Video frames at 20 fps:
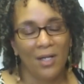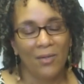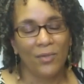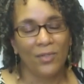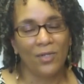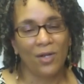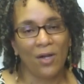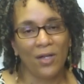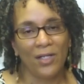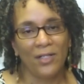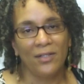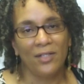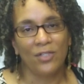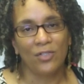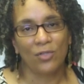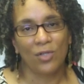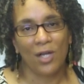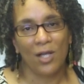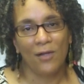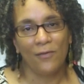Regarding the
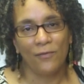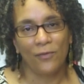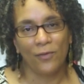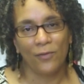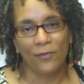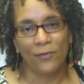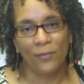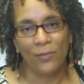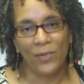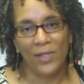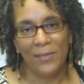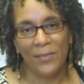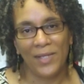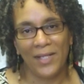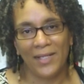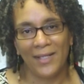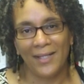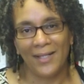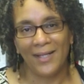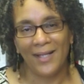trial for
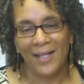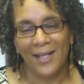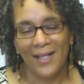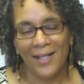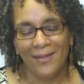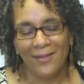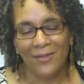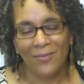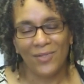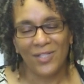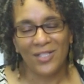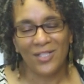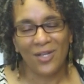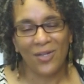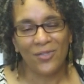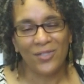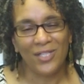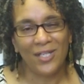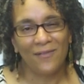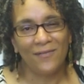women, the
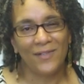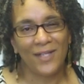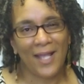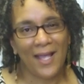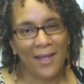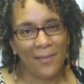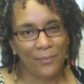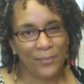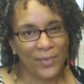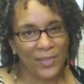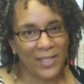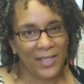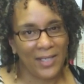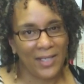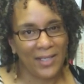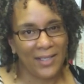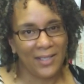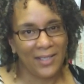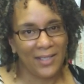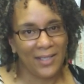results have not
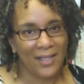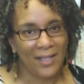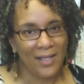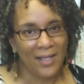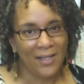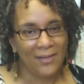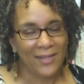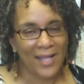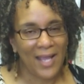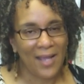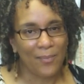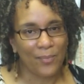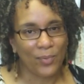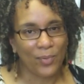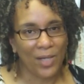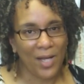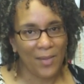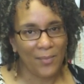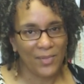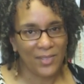been that
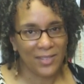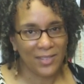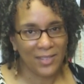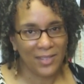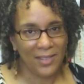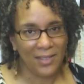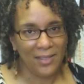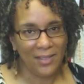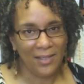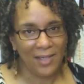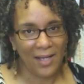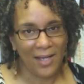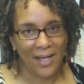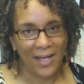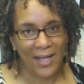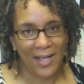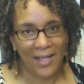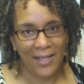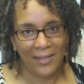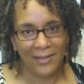promising,
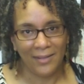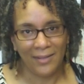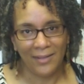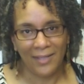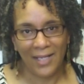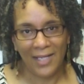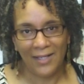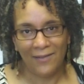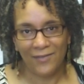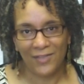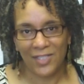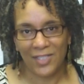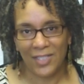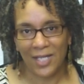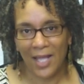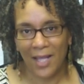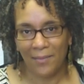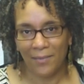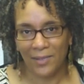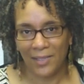and they've
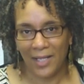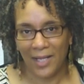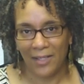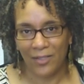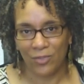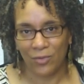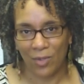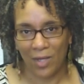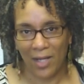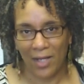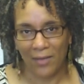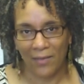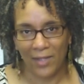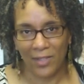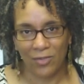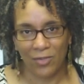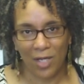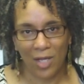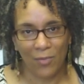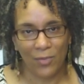stopped that trial.
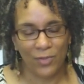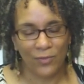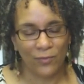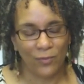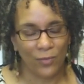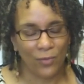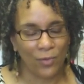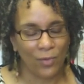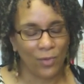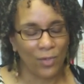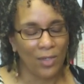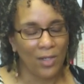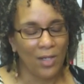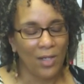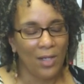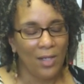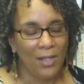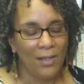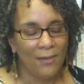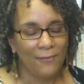That trial was for
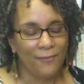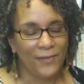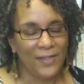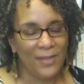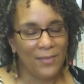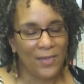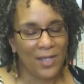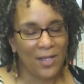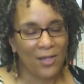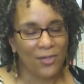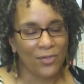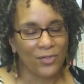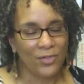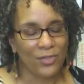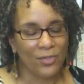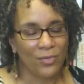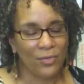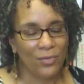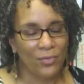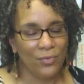
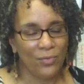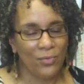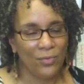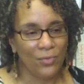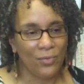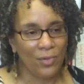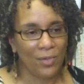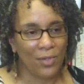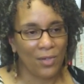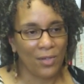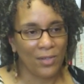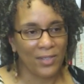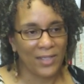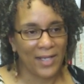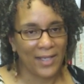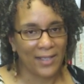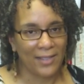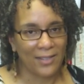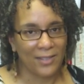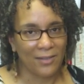females who are
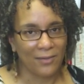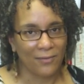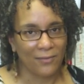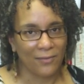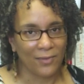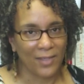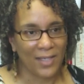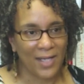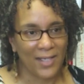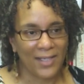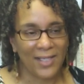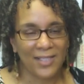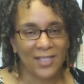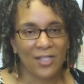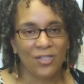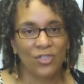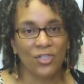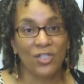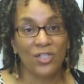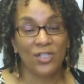negative. And I guess
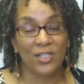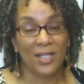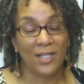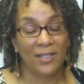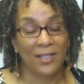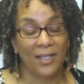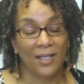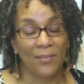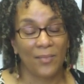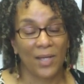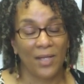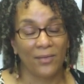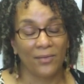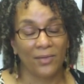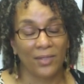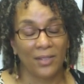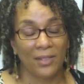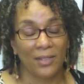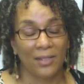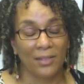I should have said that about
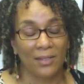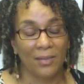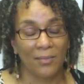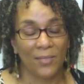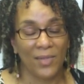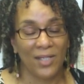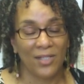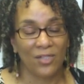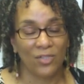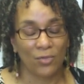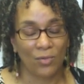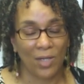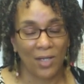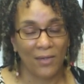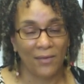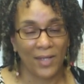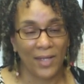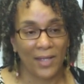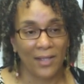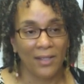the men's
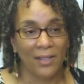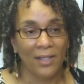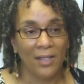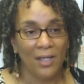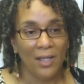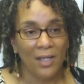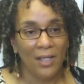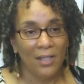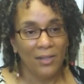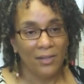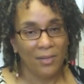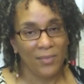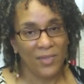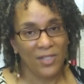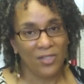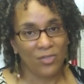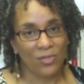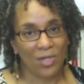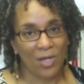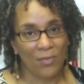trial. That the
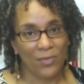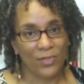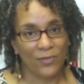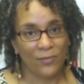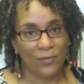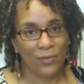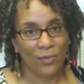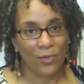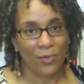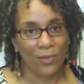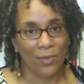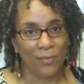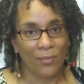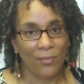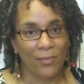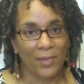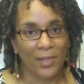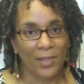men's trial was for